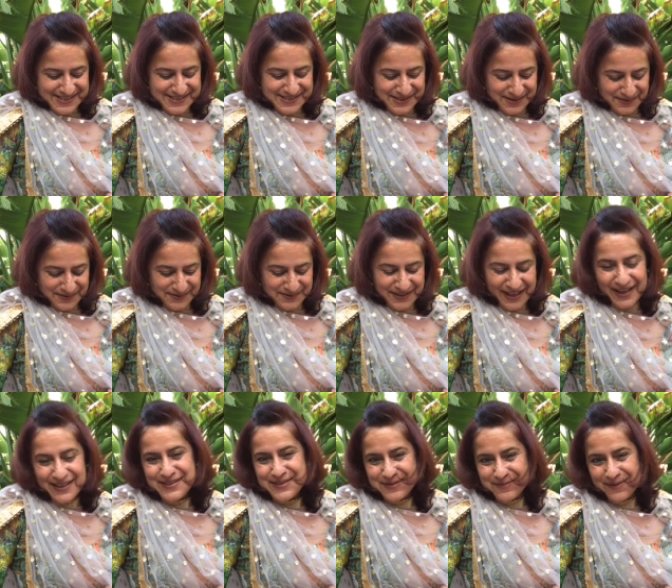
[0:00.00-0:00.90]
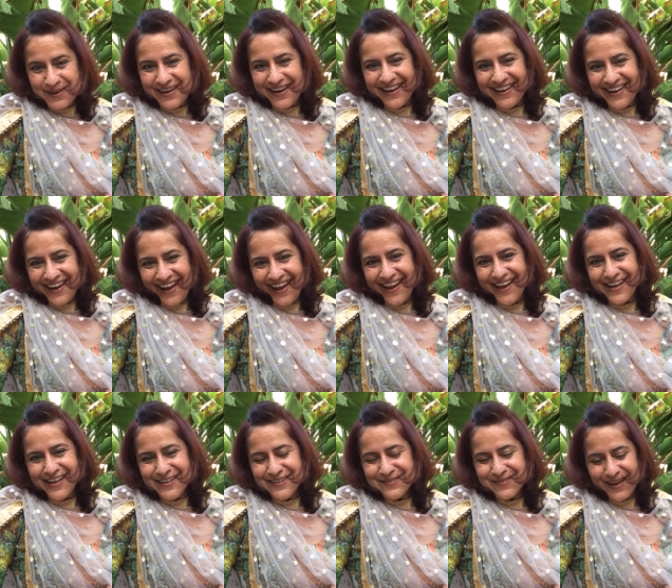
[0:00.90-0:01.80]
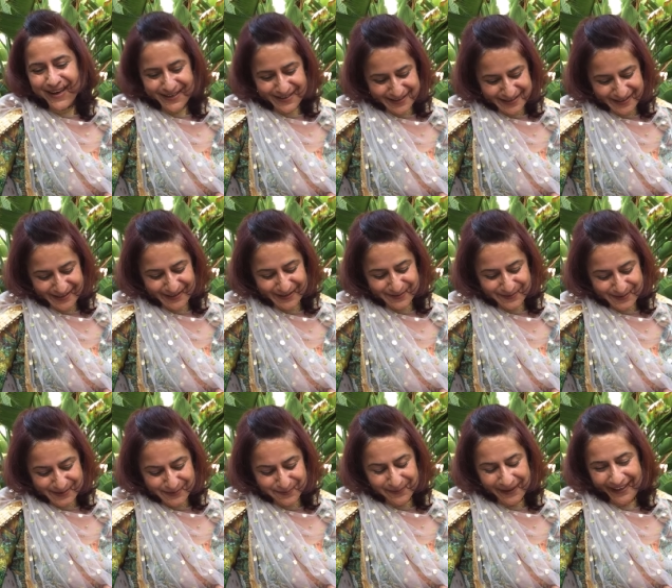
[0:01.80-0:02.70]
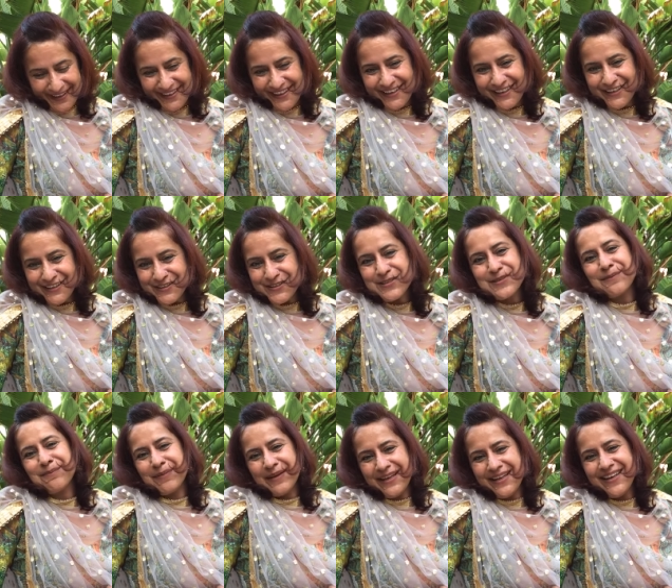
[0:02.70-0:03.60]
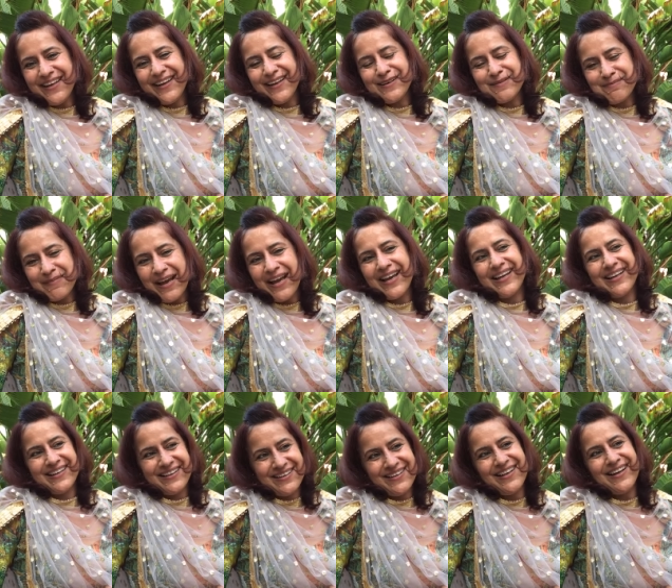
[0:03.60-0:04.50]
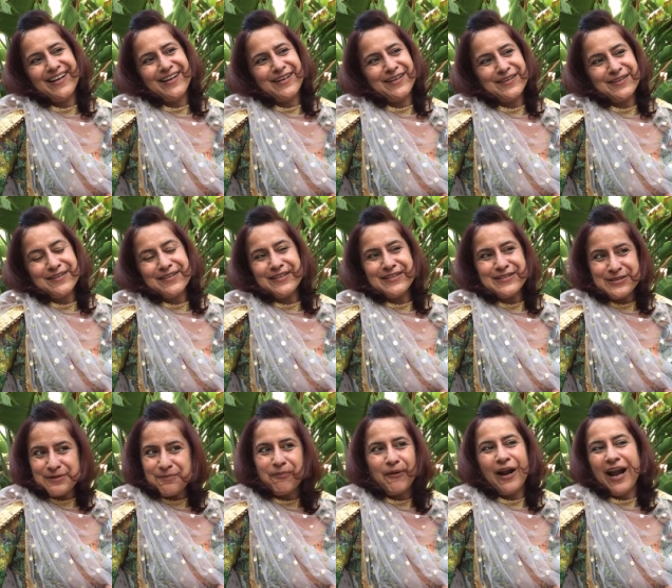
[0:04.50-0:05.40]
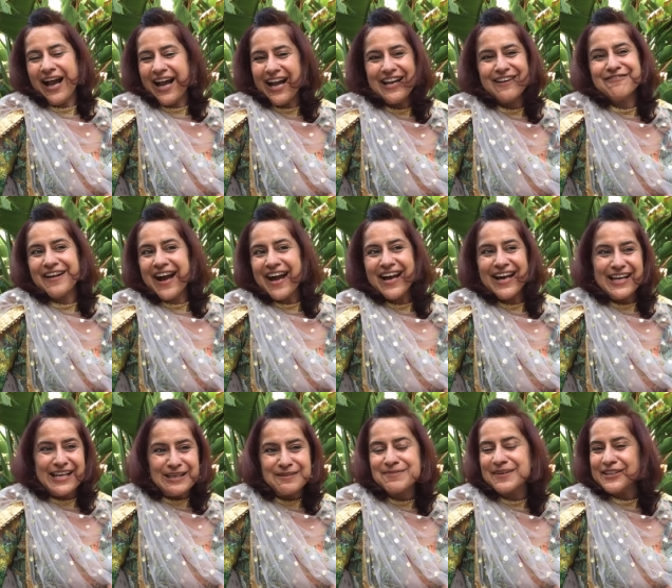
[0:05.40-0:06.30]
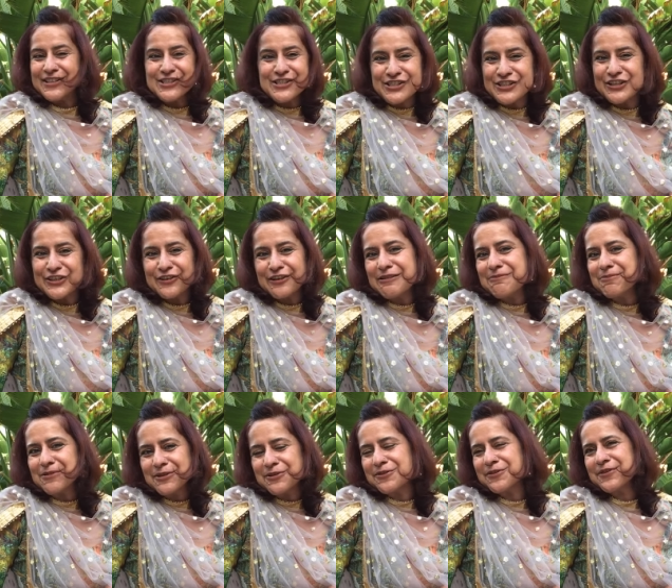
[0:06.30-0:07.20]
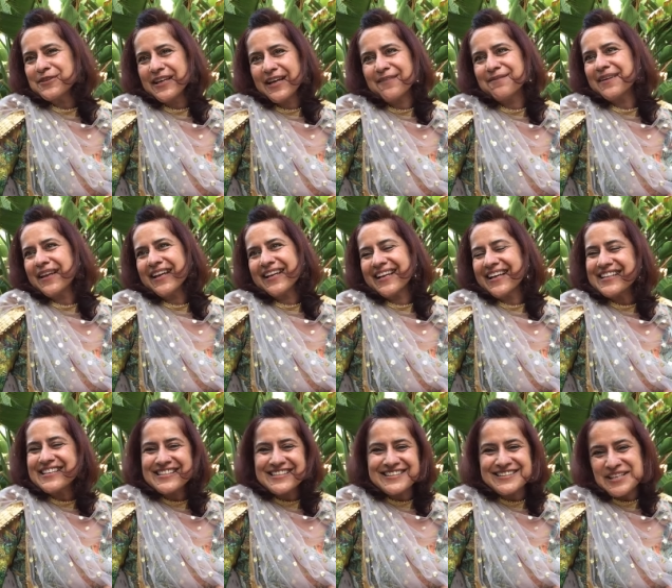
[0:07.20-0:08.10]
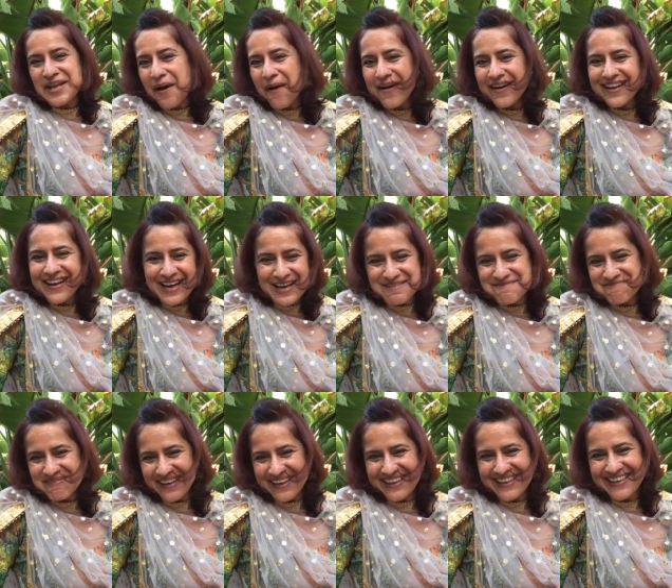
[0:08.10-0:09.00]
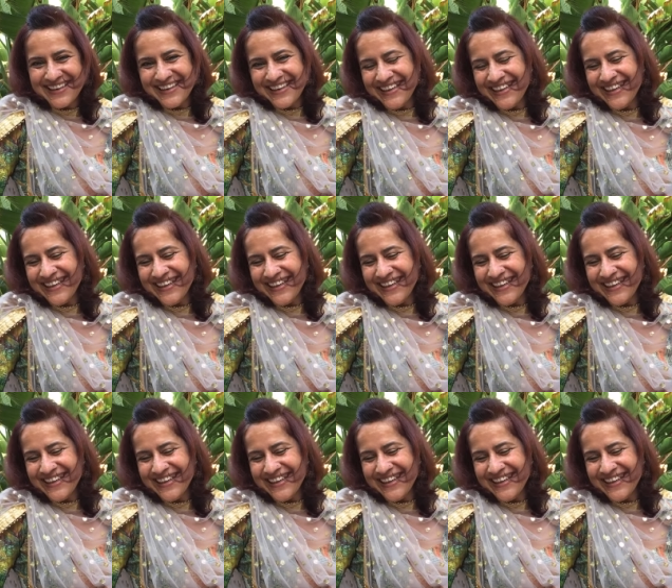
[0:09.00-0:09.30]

So that's what I have. I was waiting to be in my super high vibe and cheery mood. I'm like, it's not coming.